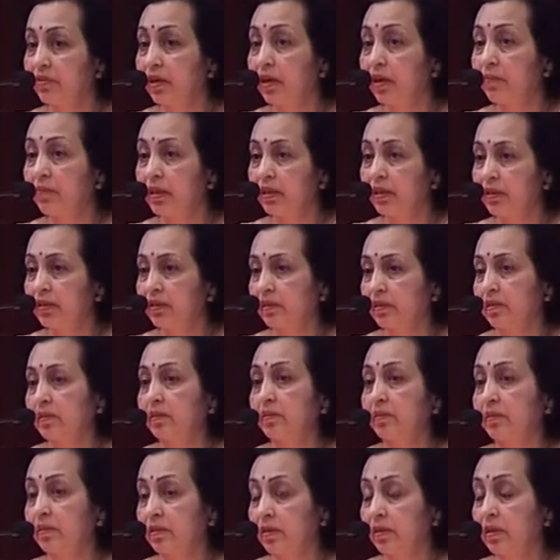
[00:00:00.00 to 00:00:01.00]
families
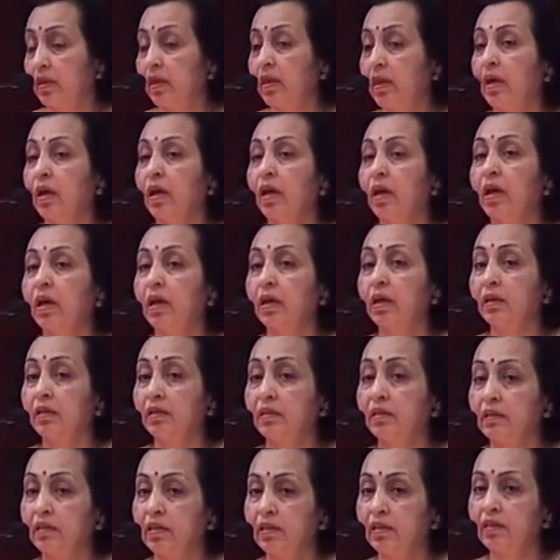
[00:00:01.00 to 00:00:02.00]
and
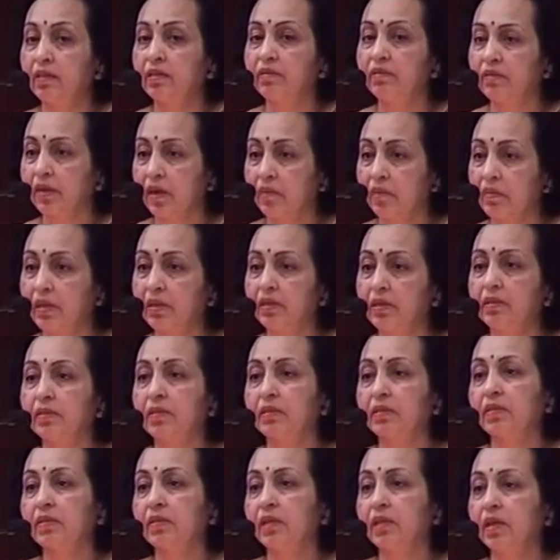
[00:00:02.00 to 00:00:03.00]
extended families.